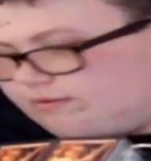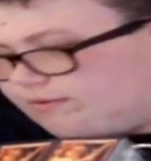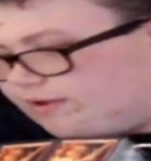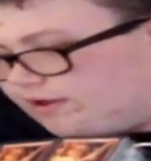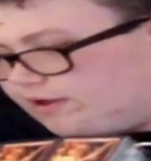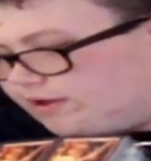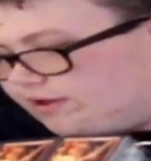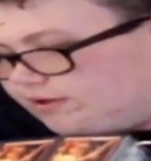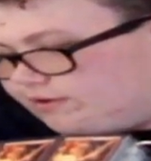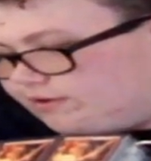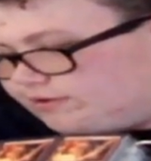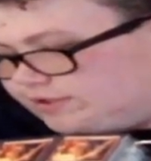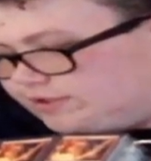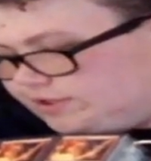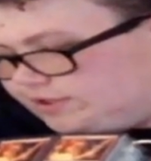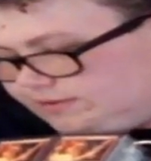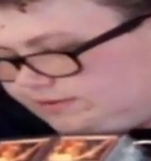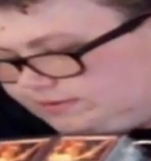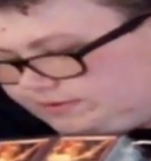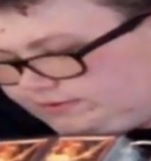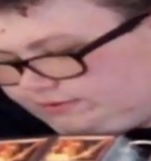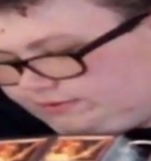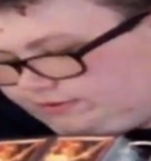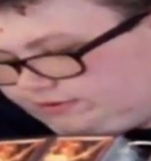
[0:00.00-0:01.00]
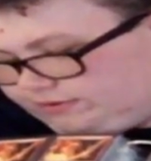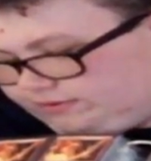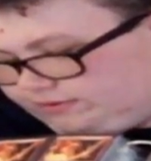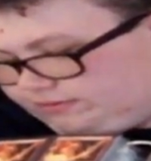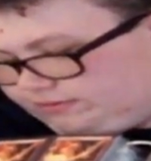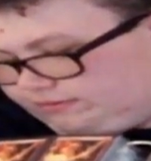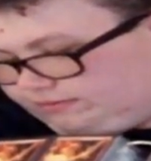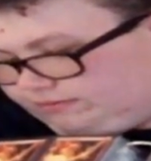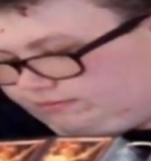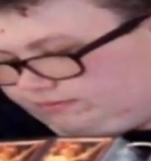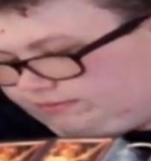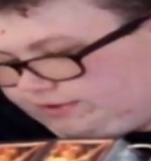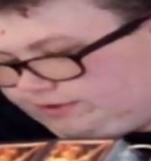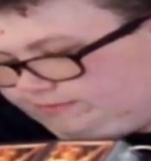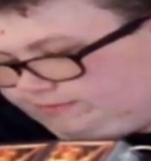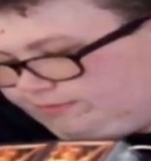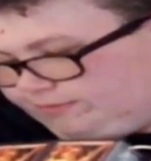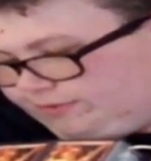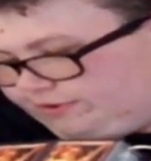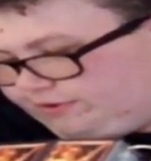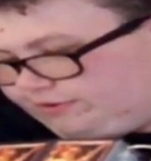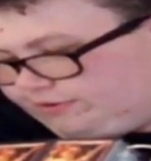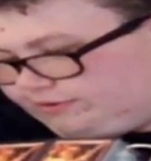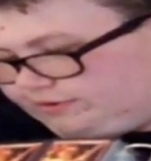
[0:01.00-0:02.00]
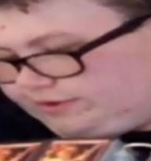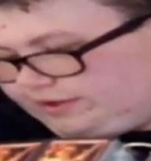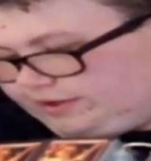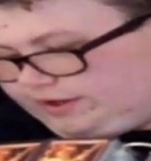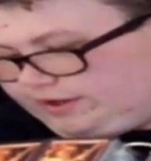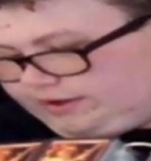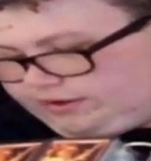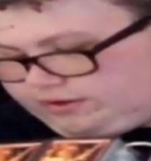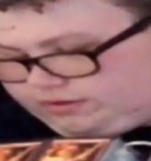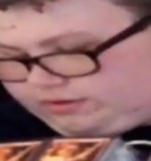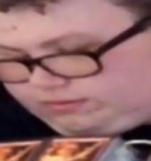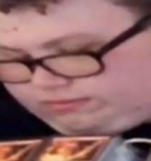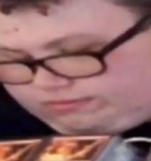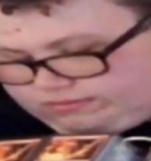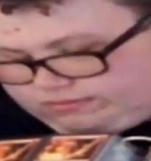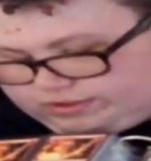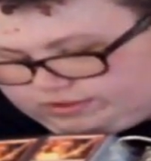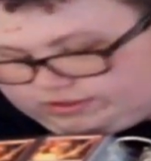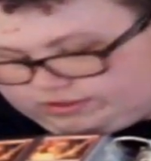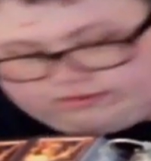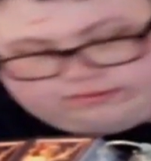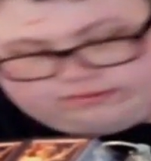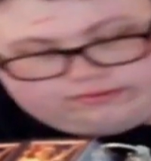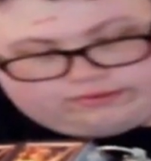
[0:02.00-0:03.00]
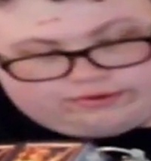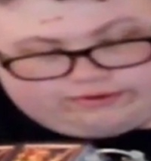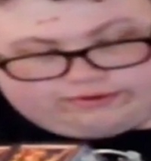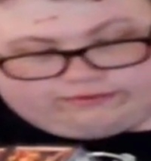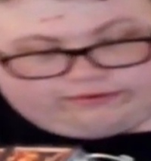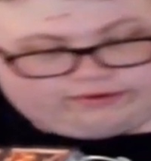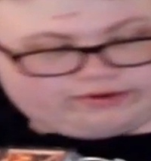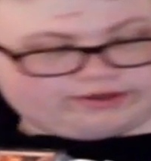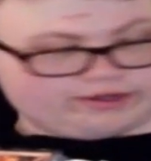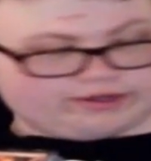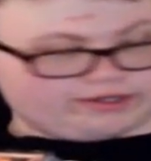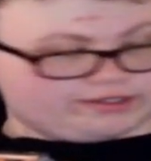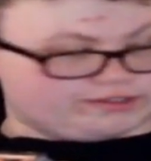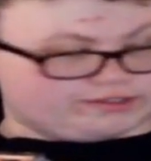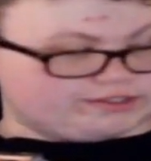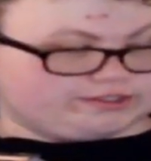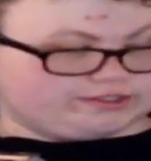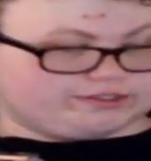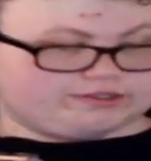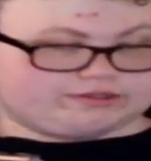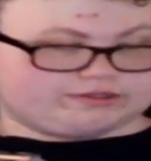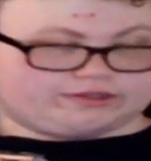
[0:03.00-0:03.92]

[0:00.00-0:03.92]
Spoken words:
my Gutter Snipes were in my burn deck. Whatever. I guess I took